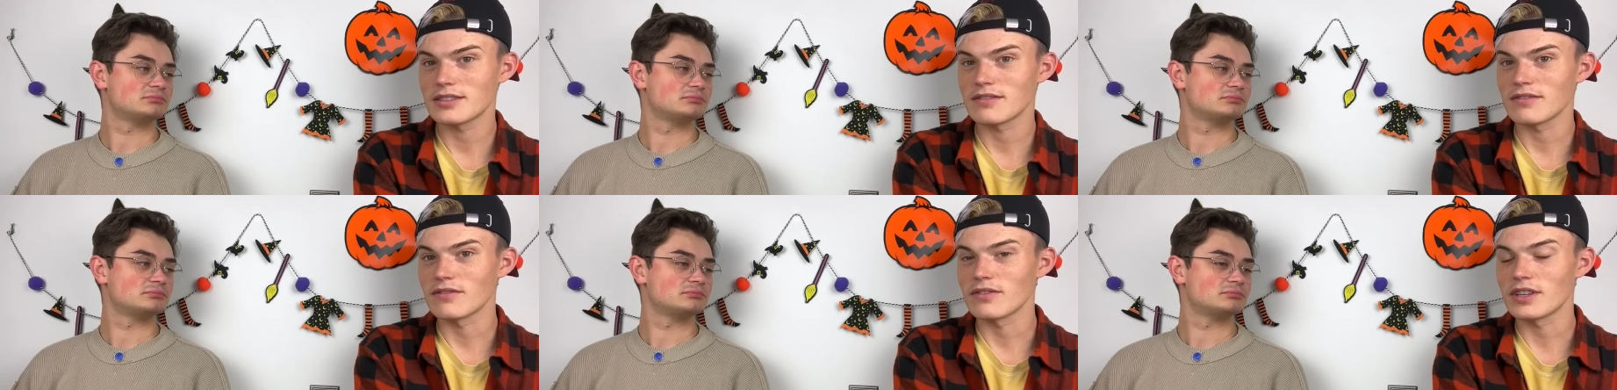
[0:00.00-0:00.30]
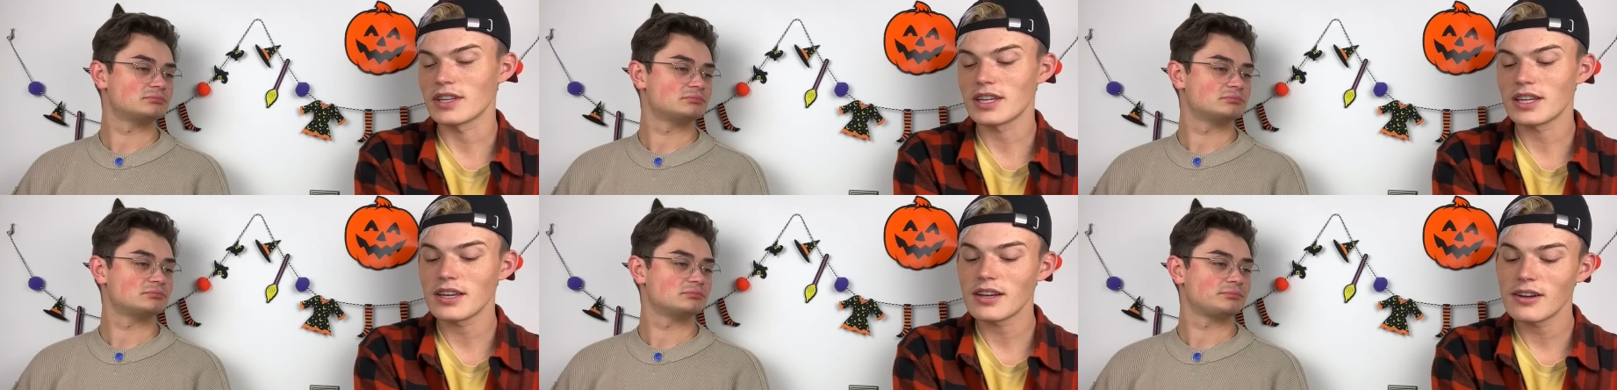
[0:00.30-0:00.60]

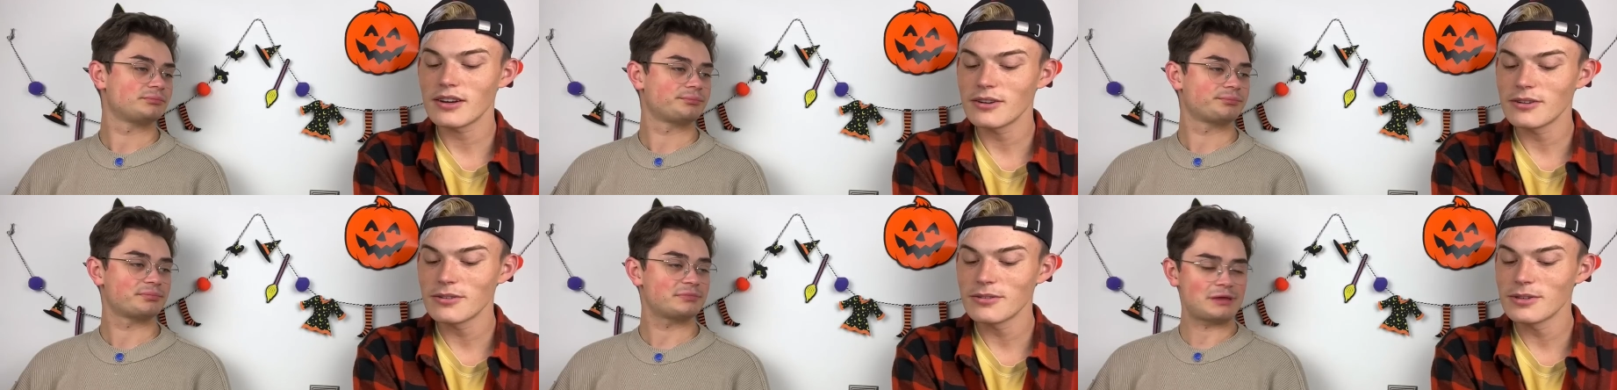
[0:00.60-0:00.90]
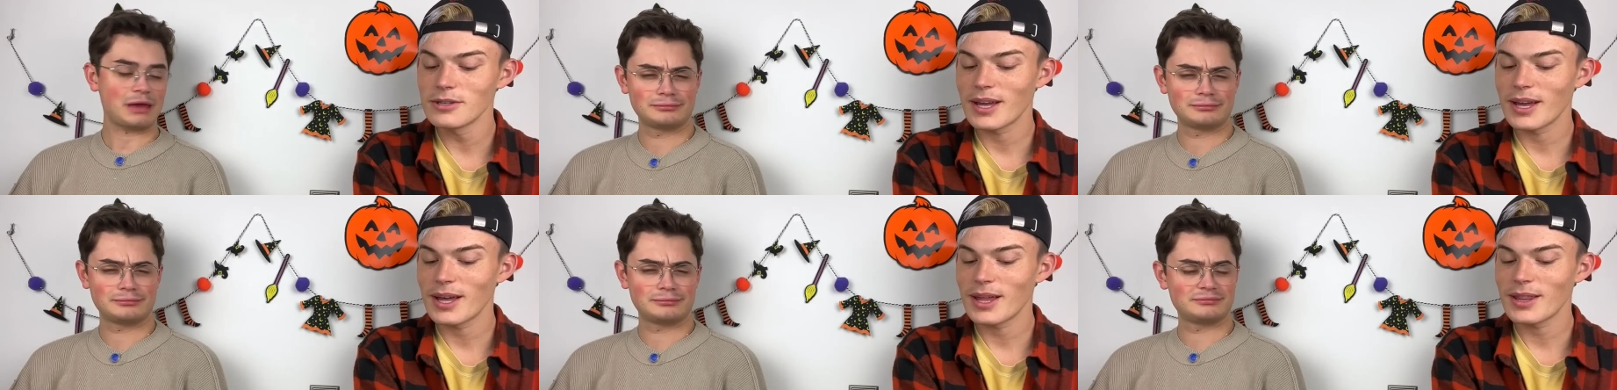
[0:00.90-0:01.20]
Speaker 1: video,
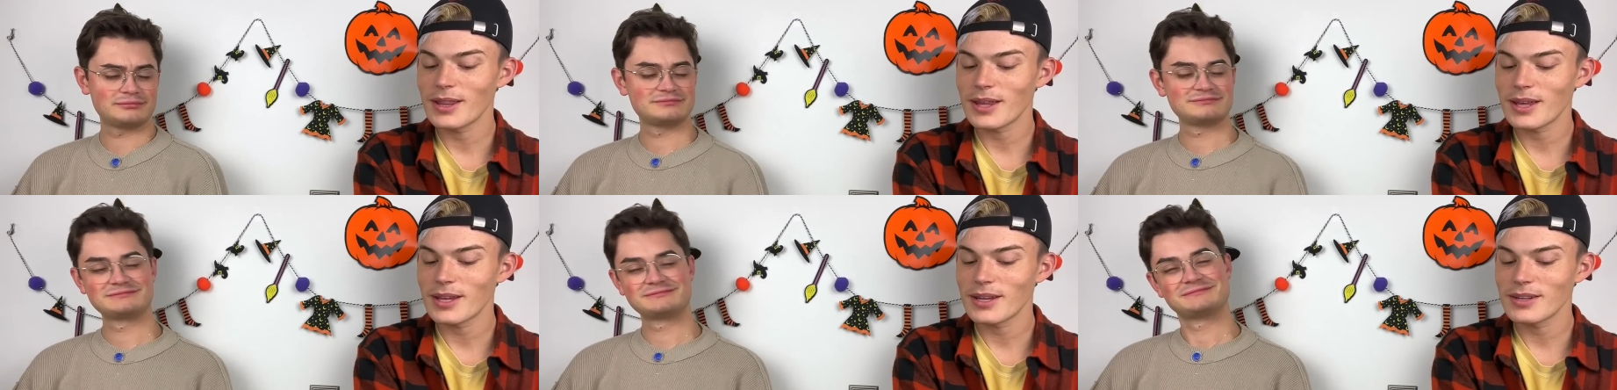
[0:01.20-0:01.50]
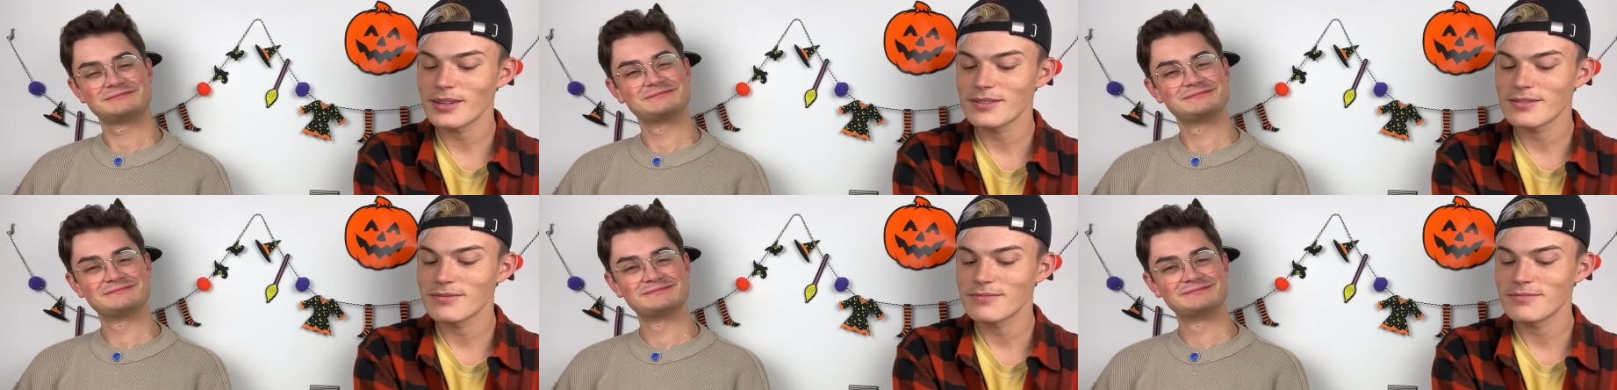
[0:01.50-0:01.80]
and
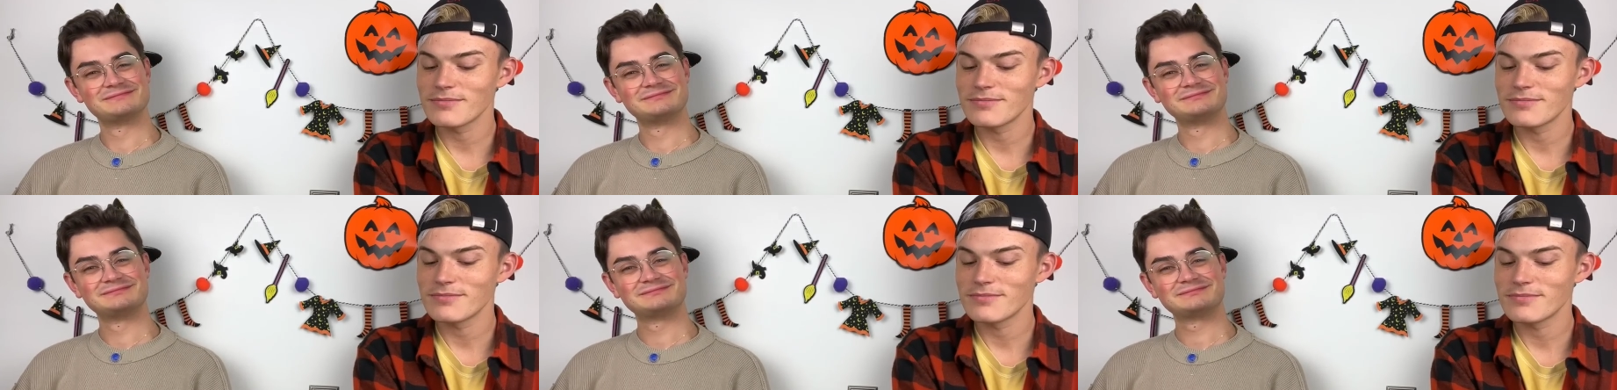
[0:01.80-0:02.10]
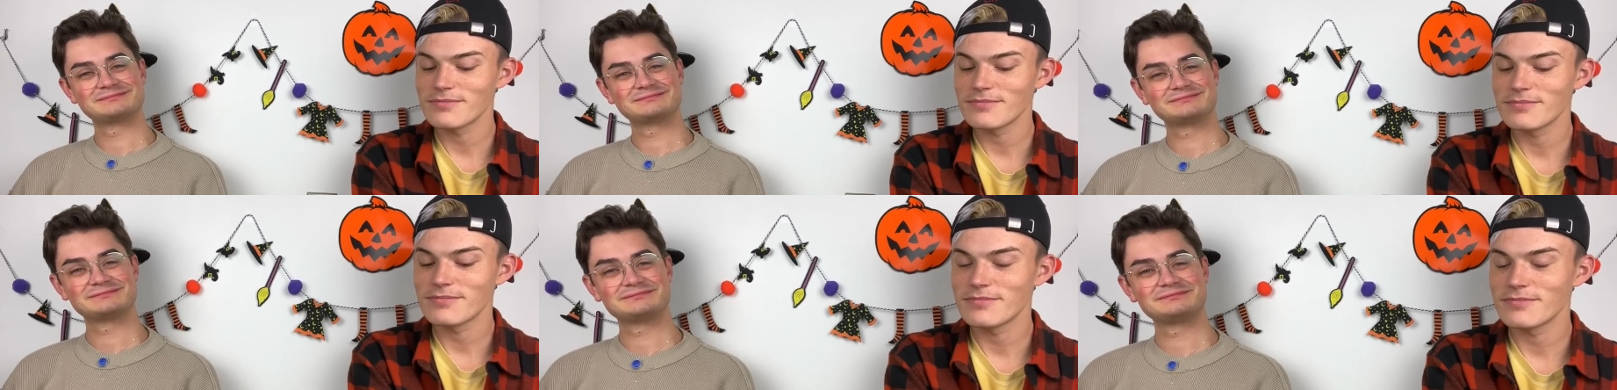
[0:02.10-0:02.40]
then
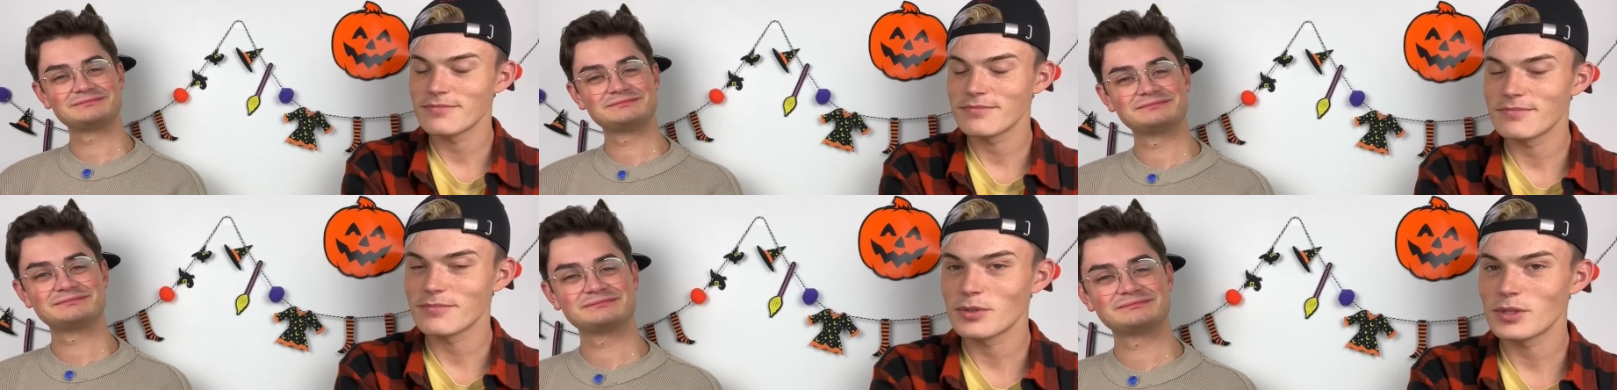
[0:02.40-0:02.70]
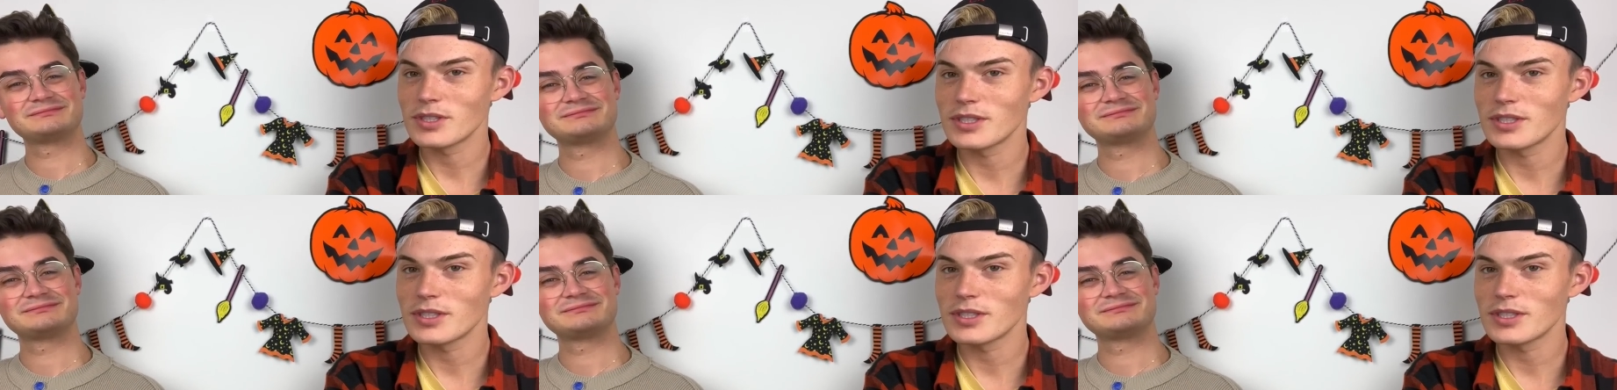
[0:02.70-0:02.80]
we'll